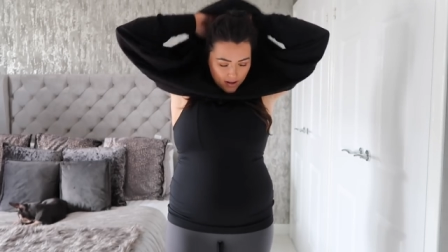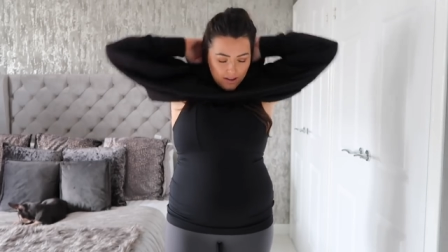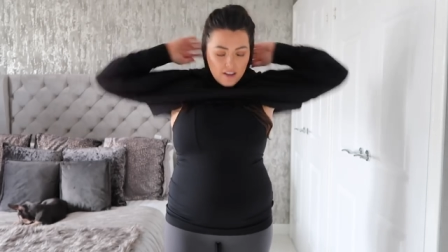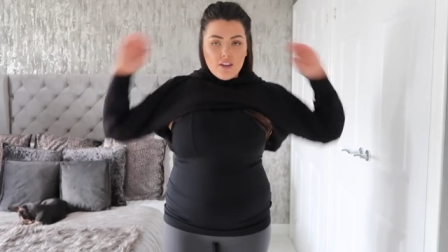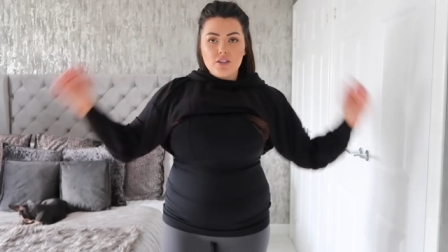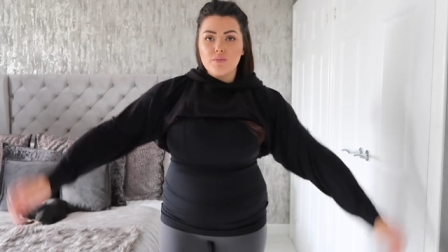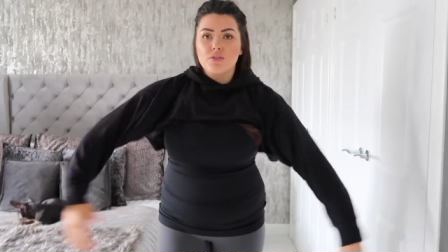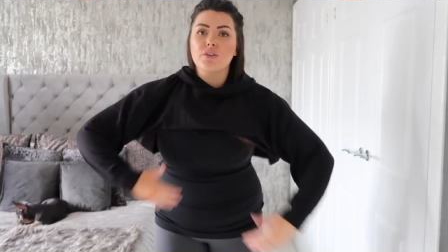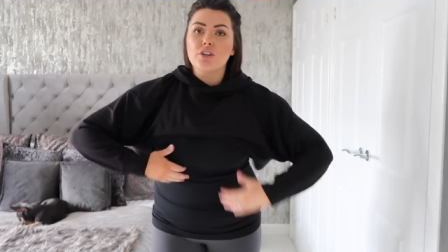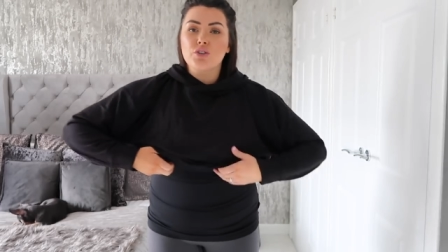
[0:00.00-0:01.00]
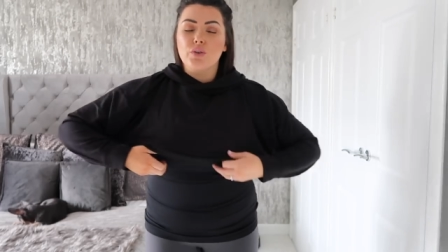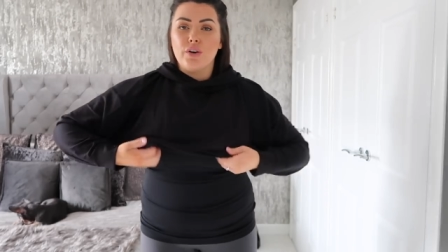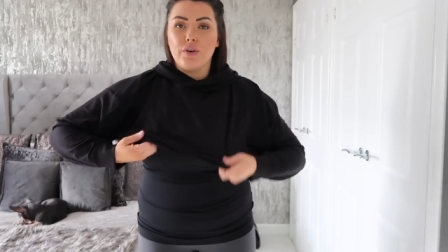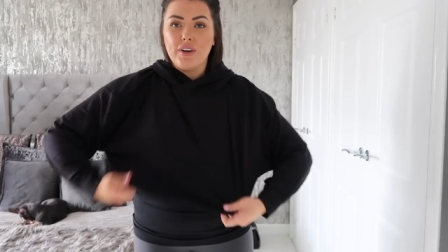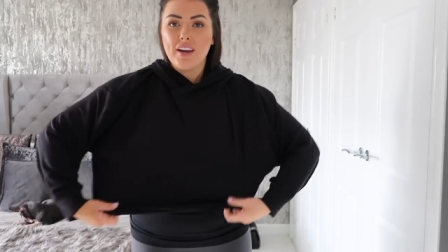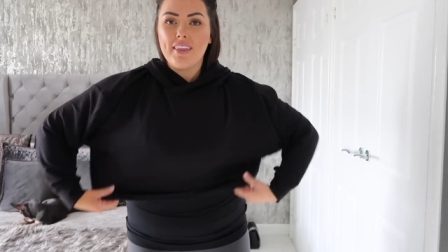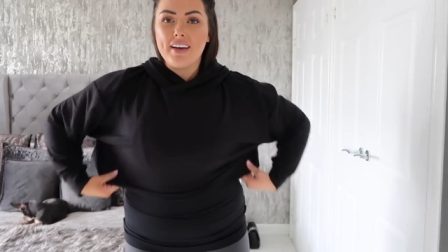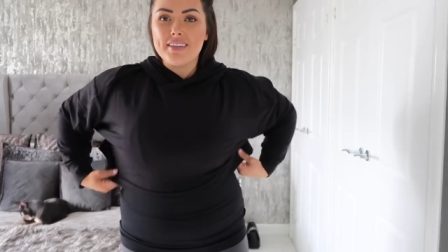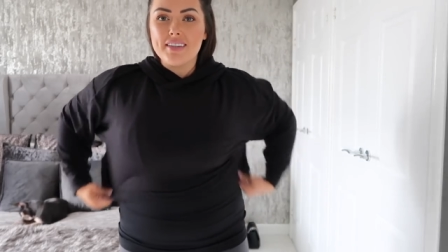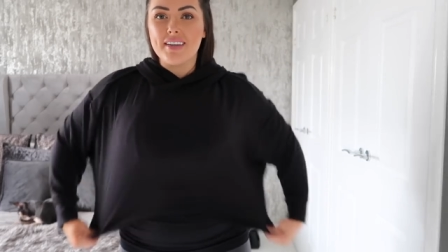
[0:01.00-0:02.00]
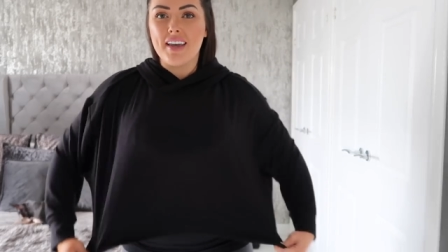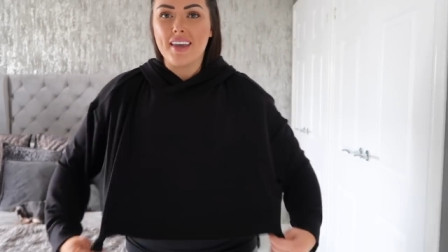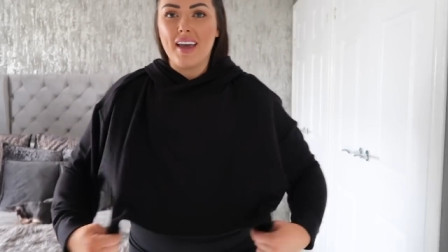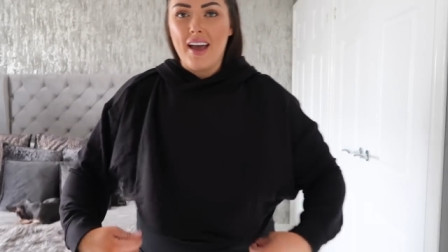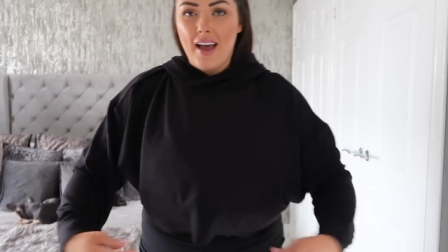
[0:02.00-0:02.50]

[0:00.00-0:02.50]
it so I'm just going to show you on. This is like